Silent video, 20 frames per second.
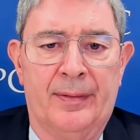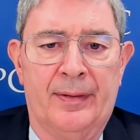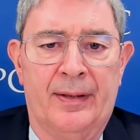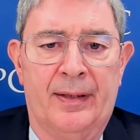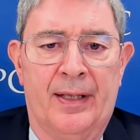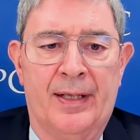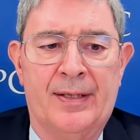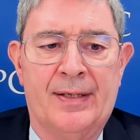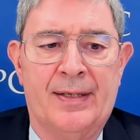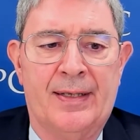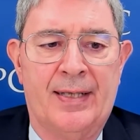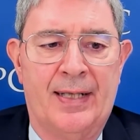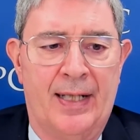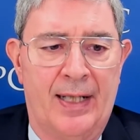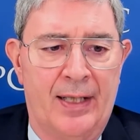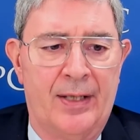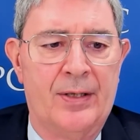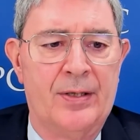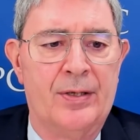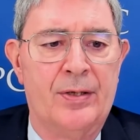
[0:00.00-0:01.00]
A
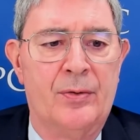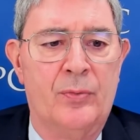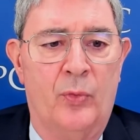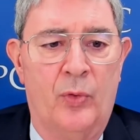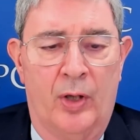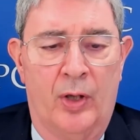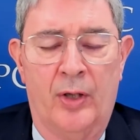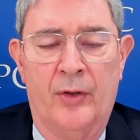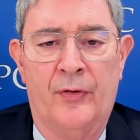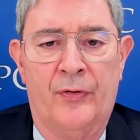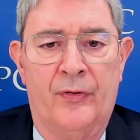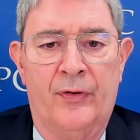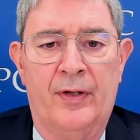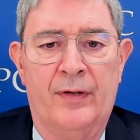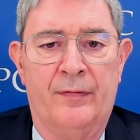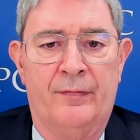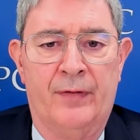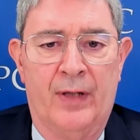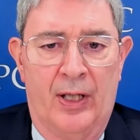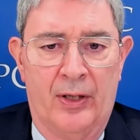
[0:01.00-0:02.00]
text was
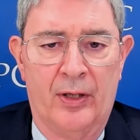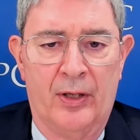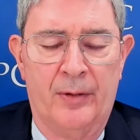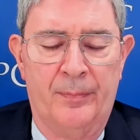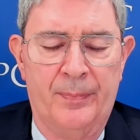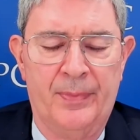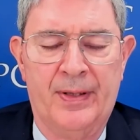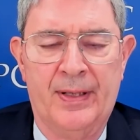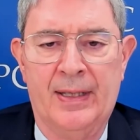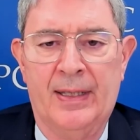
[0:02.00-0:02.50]
developed